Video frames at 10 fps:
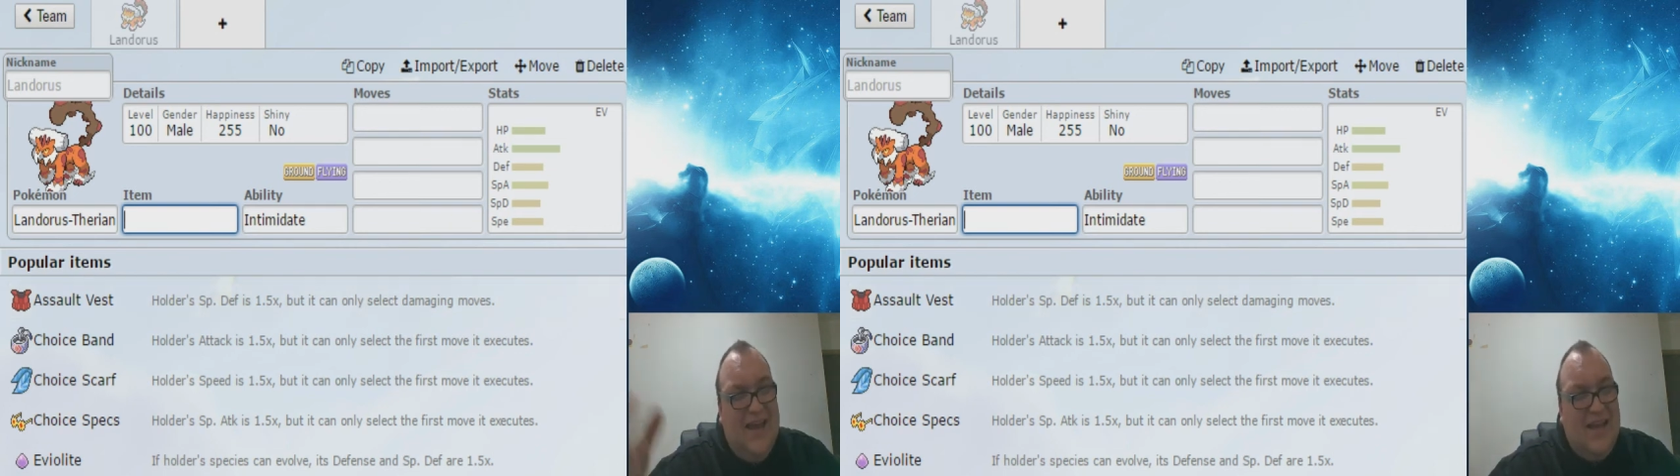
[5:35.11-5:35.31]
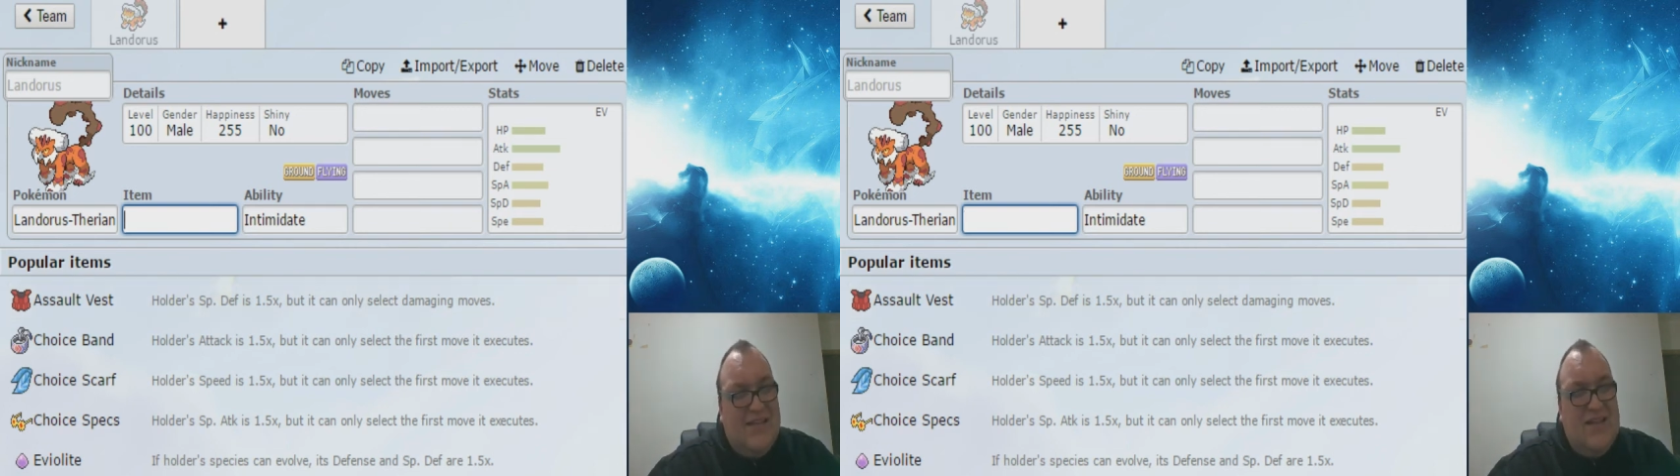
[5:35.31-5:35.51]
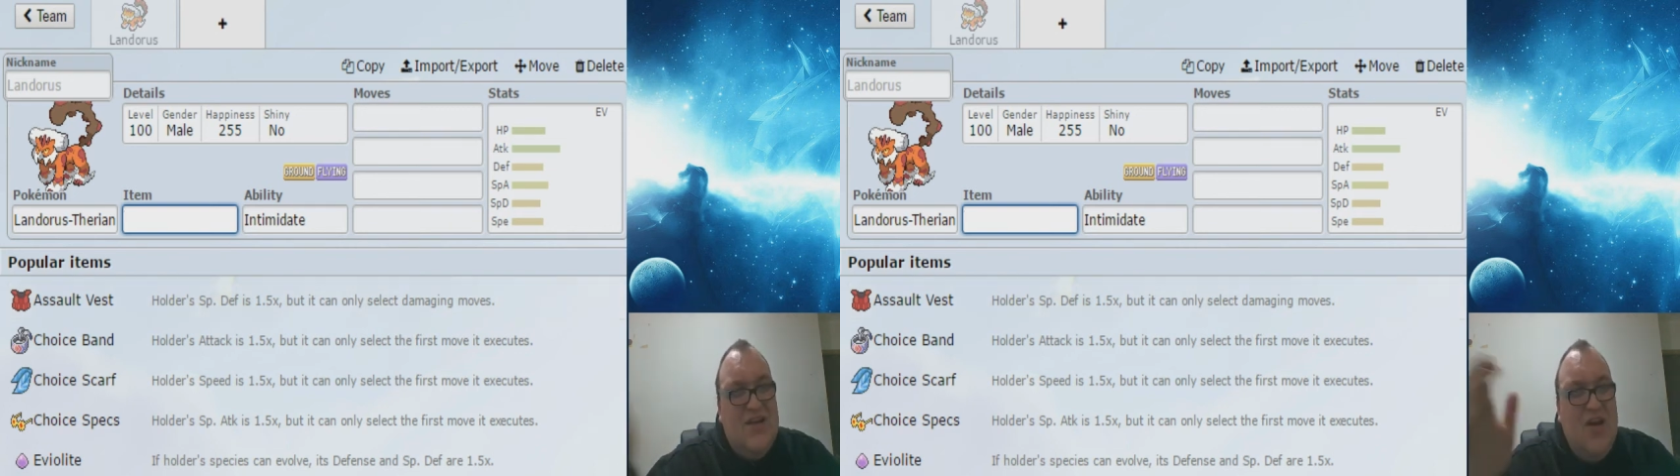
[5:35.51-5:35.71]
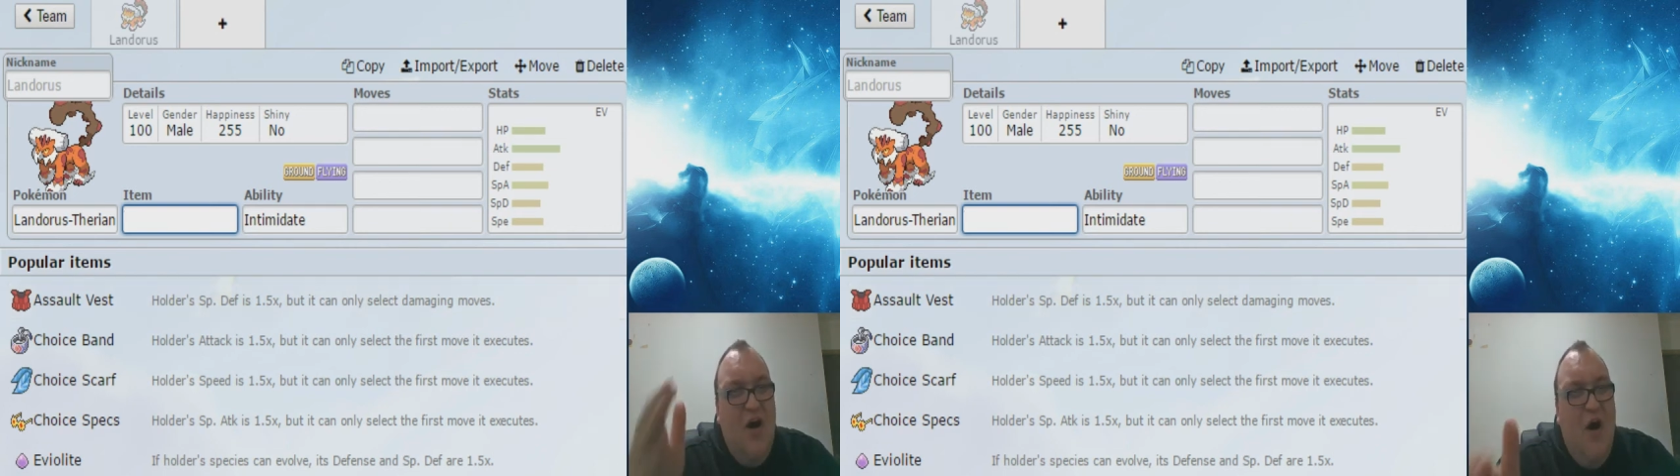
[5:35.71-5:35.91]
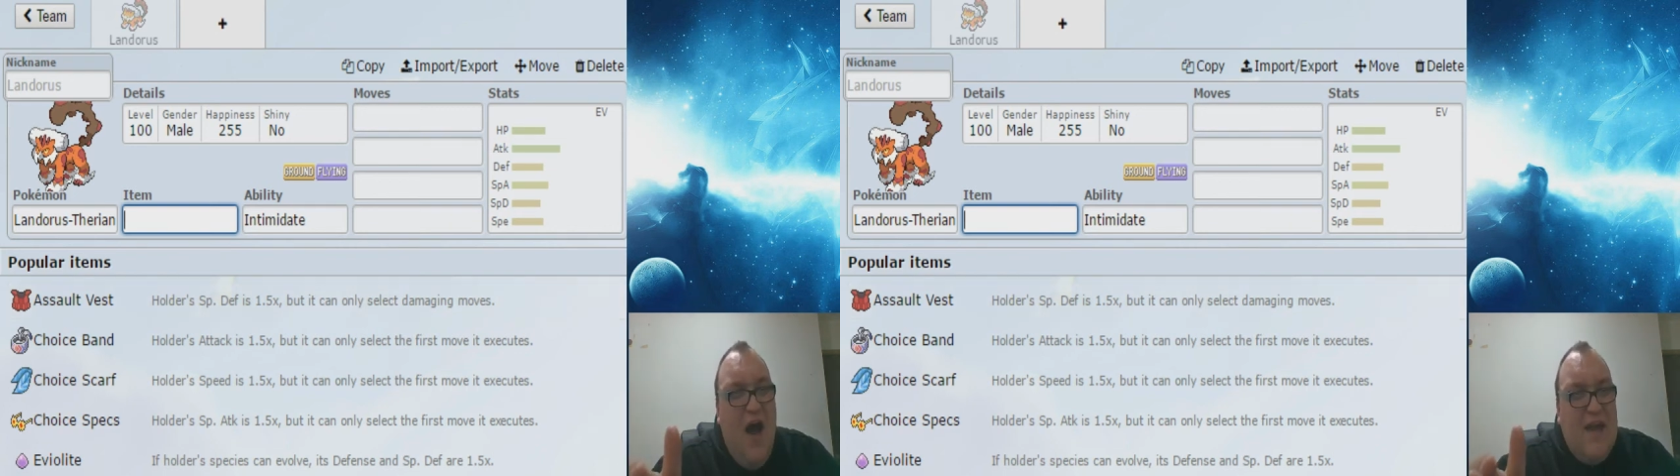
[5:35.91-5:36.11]
it's
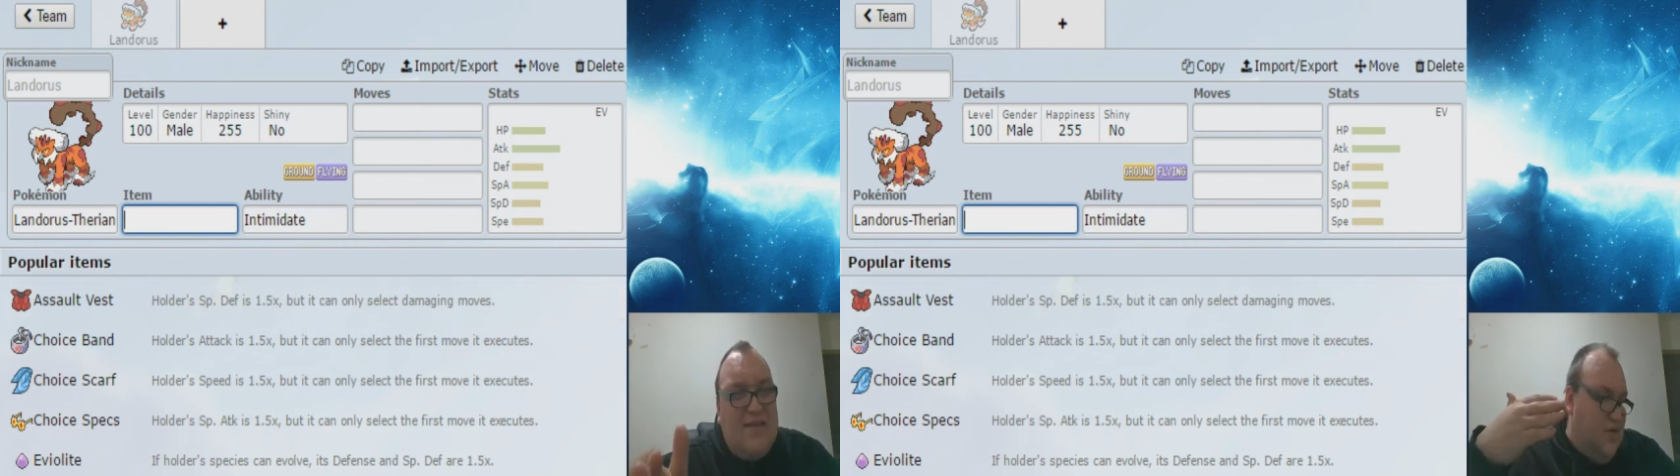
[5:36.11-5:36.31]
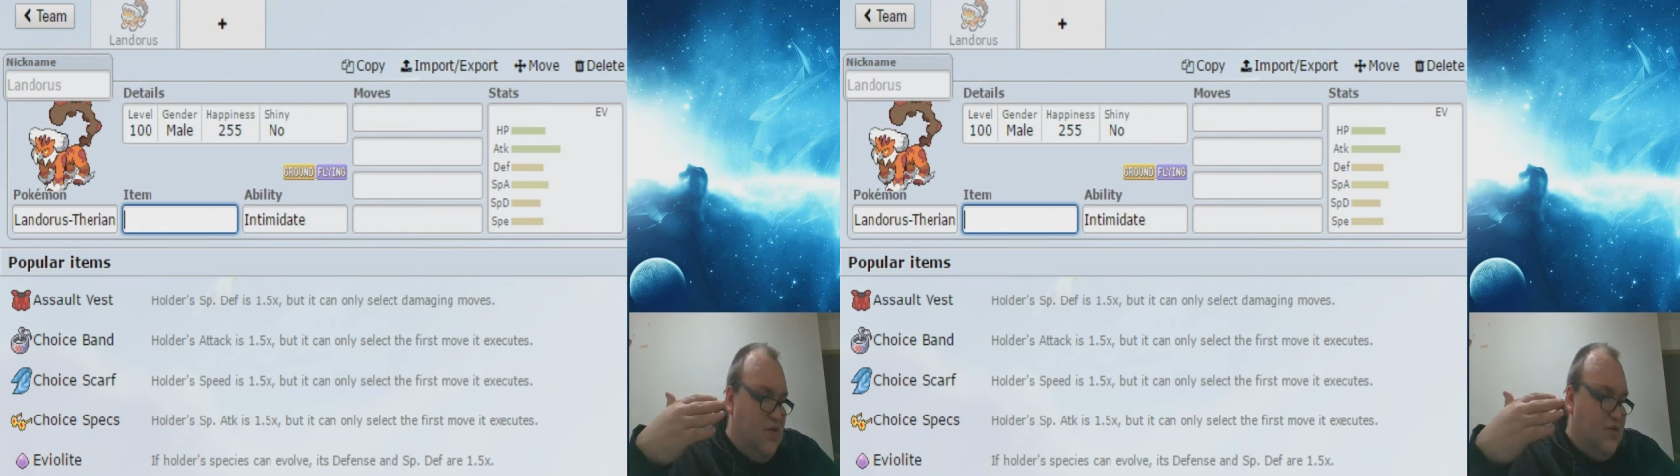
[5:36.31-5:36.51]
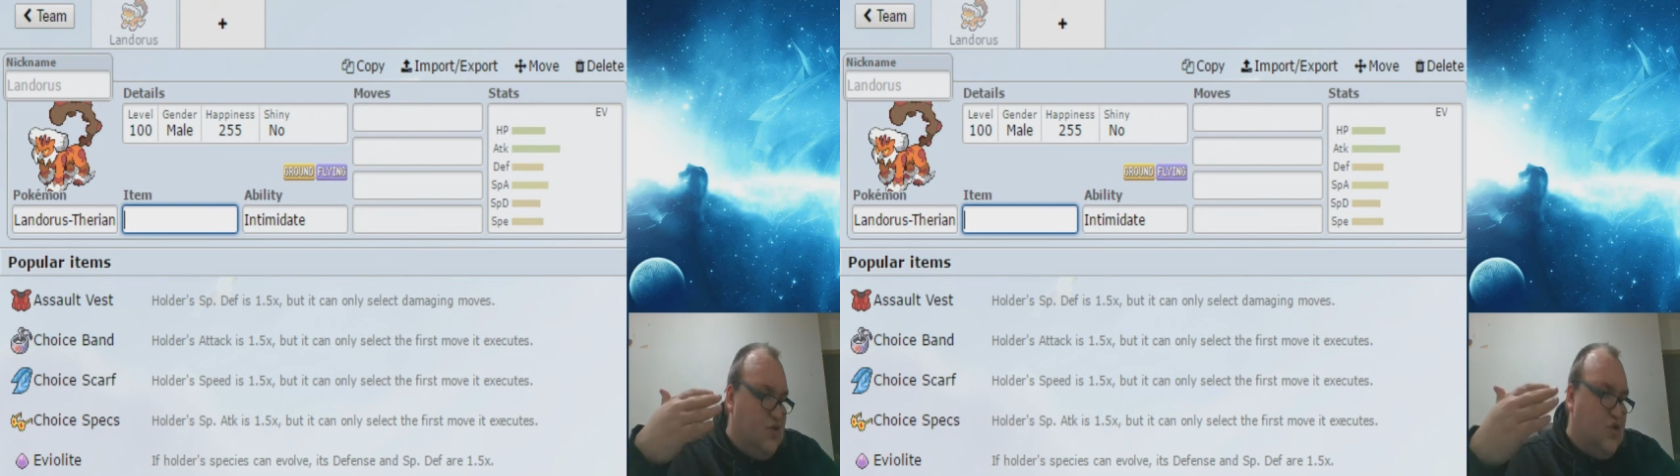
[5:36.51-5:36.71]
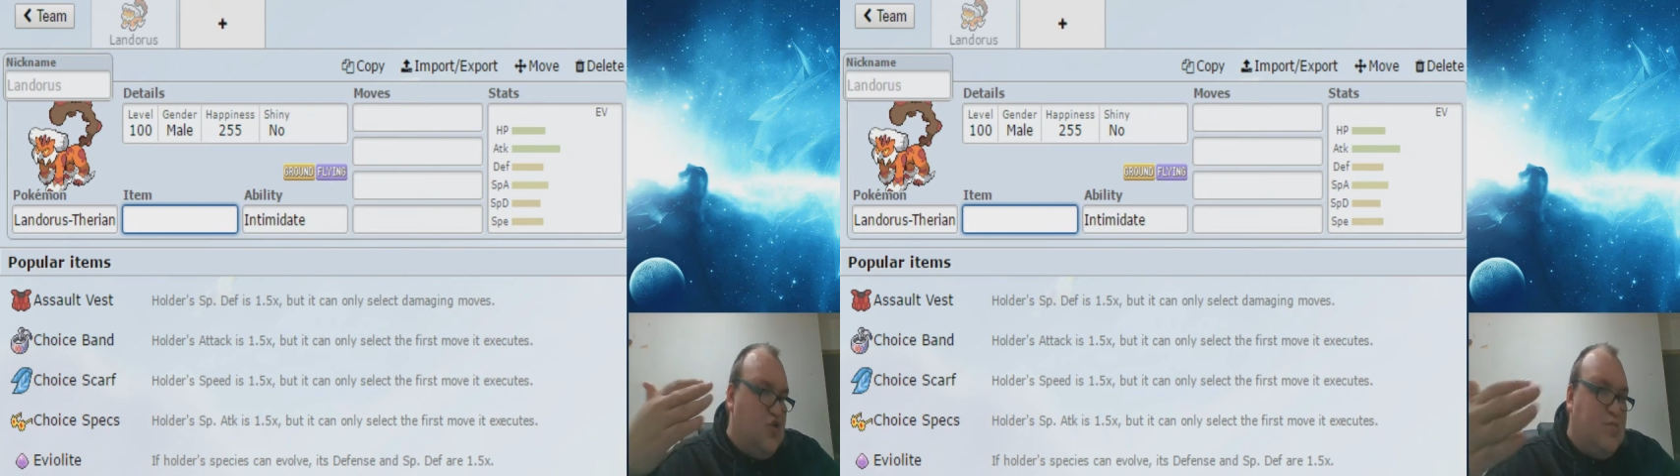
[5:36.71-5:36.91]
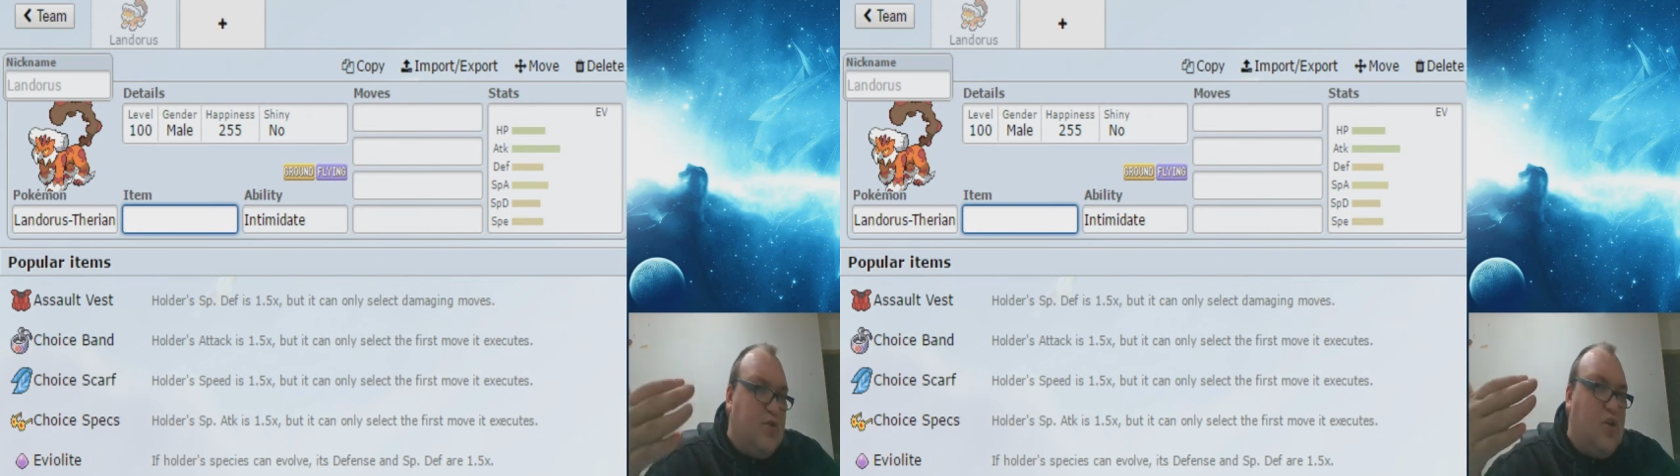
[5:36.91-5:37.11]
not
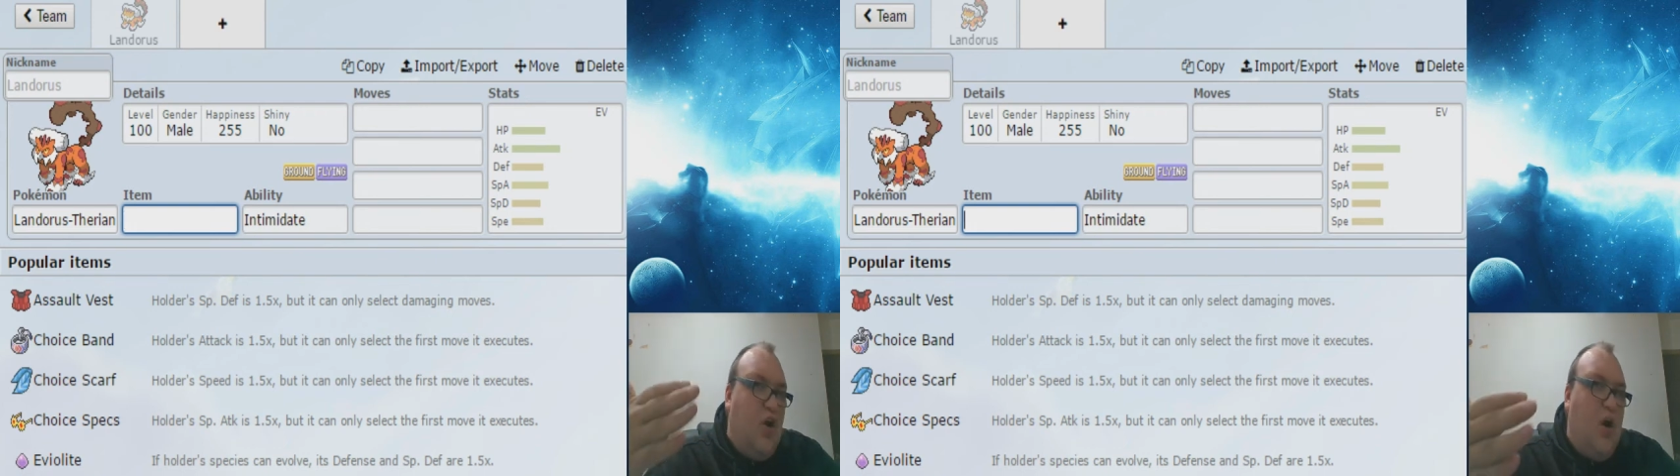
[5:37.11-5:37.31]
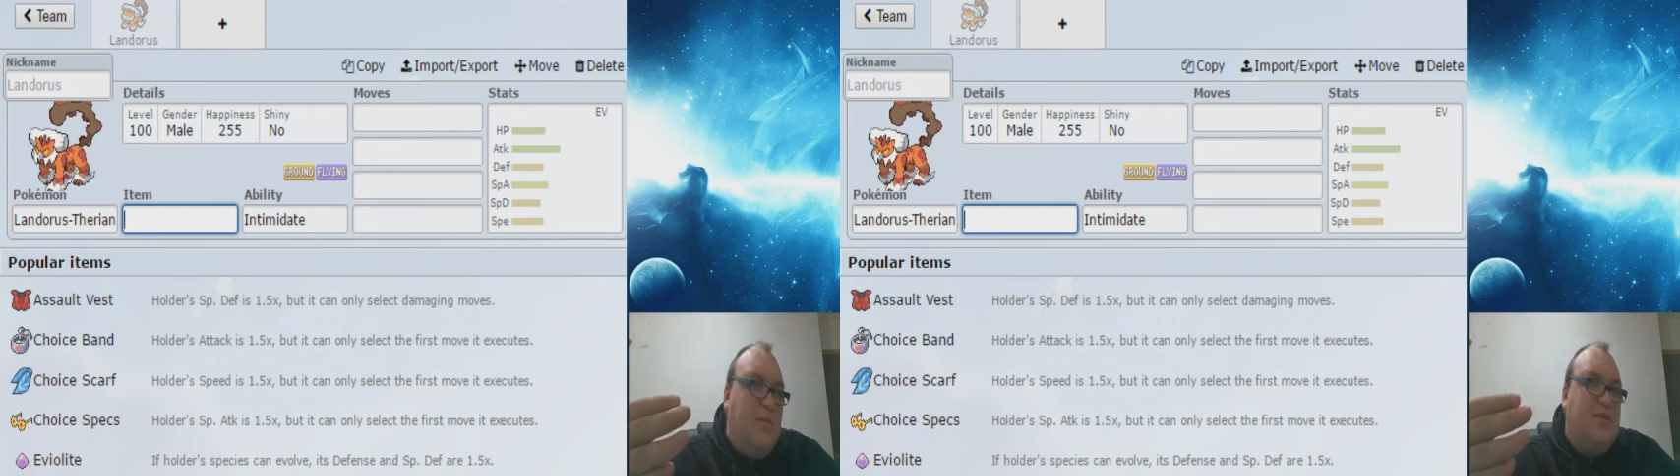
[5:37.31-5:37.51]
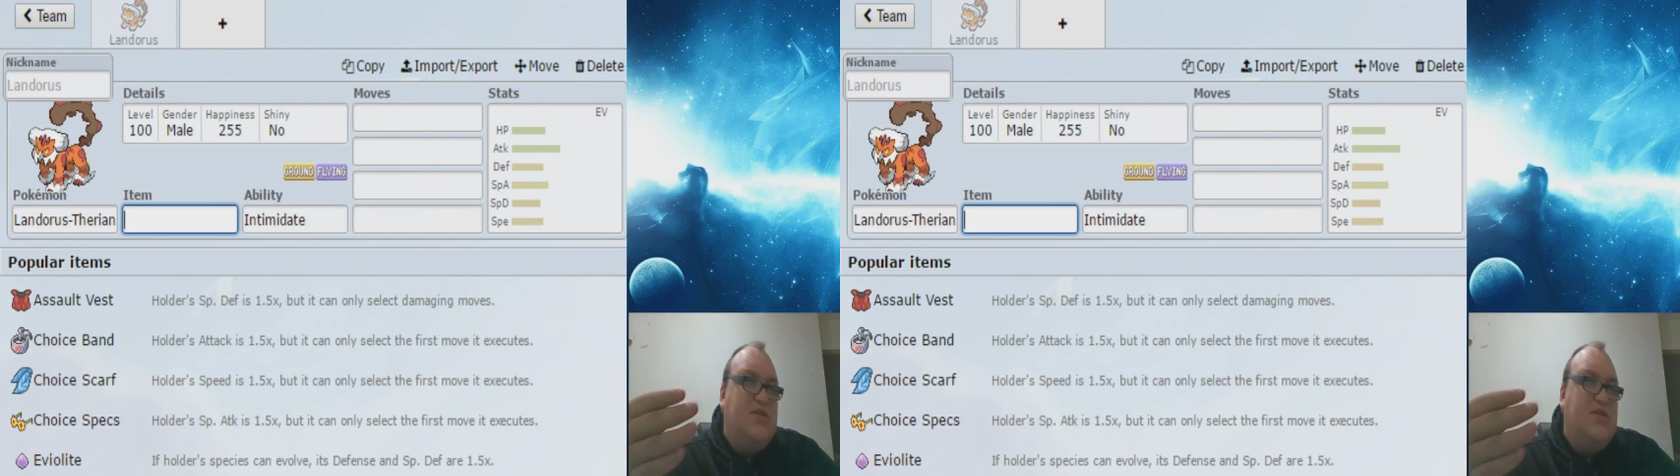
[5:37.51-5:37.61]
super common,